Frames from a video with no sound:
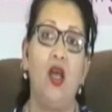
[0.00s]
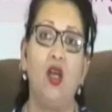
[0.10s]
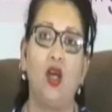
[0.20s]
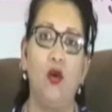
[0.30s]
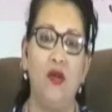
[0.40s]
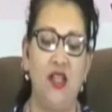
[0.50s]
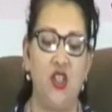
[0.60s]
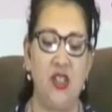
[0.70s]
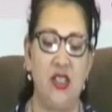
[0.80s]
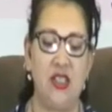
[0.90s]

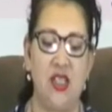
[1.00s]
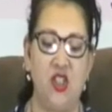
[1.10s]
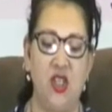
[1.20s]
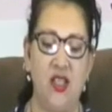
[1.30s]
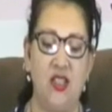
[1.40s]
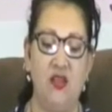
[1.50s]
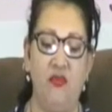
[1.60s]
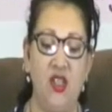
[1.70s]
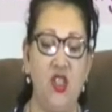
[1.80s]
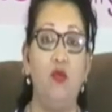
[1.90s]
Coalitions such as the
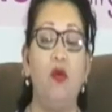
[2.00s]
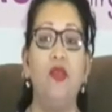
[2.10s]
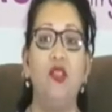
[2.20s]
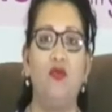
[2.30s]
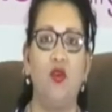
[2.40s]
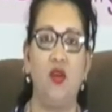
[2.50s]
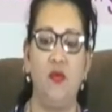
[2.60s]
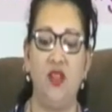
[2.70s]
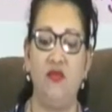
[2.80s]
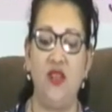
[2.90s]
Fiji Women's Forum
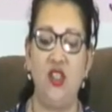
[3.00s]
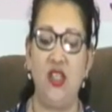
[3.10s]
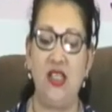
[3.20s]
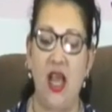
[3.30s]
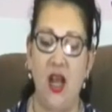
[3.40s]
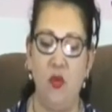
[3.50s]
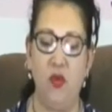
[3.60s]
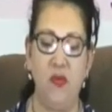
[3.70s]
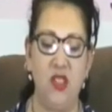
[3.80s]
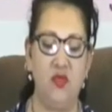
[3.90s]
and the Fiji Young
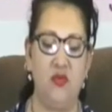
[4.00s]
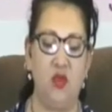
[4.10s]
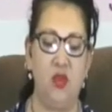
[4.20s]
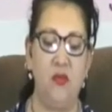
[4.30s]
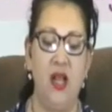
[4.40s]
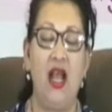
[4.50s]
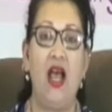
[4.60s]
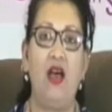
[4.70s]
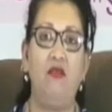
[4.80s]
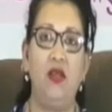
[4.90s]
Women's Forum
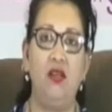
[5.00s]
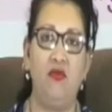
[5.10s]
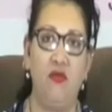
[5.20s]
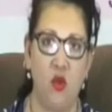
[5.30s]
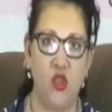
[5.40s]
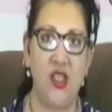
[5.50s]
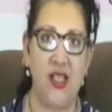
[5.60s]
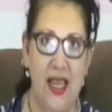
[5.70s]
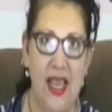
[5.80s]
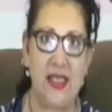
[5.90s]
have been forging
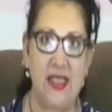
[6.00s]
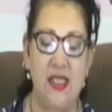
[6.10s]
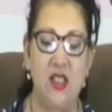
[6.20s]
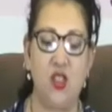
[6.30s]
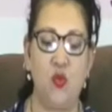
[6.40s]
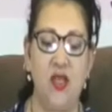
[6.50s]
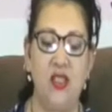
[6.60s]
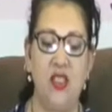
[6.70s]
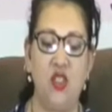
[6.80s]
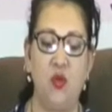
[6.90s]
ahead since
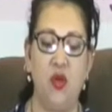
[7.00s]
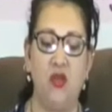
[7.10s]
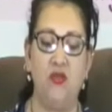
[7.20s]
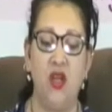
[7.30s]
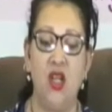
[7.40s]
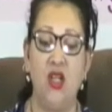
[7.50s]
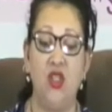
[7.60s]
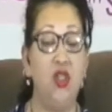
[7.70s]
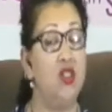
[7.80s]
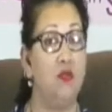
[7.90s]
2012
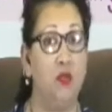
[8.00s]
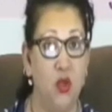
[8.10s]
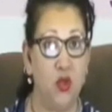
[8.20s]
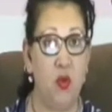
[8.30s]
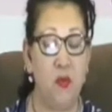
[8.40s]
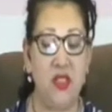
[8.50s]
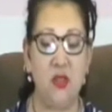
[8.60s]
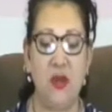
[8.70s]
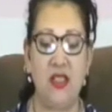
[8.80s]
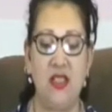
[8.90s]
to support women's
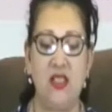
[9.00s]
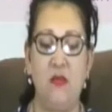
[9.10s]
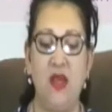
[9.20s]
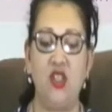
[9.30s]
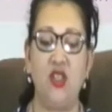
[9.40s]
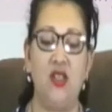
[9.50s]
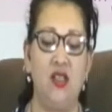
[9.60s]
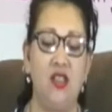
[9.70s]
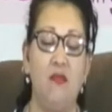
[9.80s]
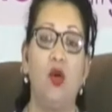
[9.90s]
participation in the
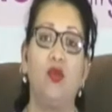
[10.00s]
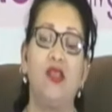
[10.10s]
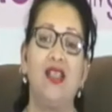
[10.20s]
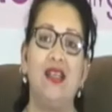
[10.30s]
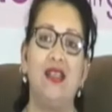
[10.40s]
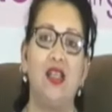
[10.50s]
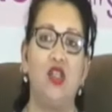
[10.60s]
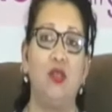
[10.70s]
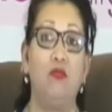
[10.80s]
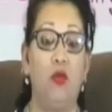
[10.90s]

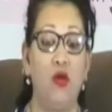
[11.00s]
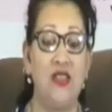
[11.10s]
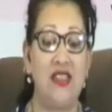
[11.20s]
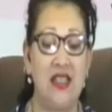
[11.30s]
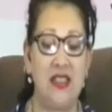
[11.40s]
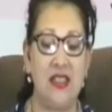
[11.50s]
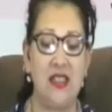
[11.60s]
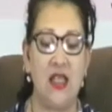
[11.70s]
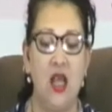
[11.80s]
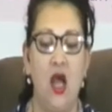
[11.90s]
democratization
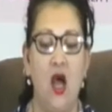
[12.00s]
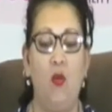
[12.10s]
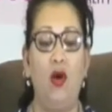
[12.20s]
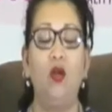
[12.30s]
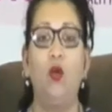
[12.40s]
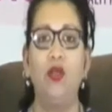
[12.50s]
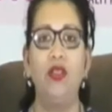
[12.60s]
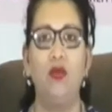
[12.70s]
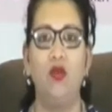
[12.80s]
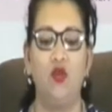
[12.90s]
processes while
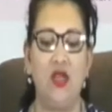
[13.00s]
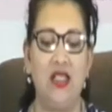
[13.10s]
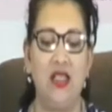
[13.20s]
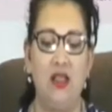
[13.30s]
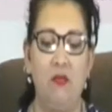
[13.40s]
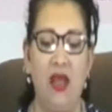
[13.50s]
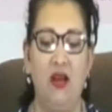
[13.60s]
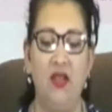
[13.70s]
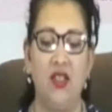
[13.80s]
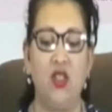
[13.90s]
also addressing the
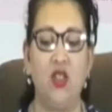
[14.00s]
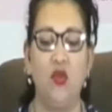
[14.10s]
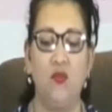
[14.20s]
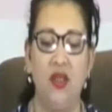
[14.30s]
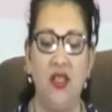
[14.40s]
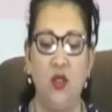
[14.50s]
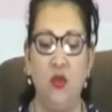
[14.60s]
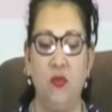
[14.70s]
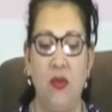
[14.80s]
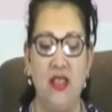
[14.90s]
barriers to
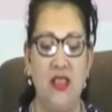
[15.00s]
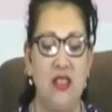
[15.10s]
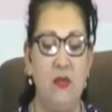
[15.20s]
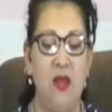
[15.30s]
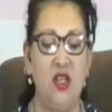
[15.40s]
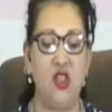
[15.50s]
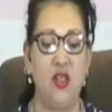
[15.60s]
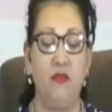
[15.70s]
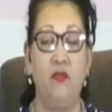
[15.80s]
political participation,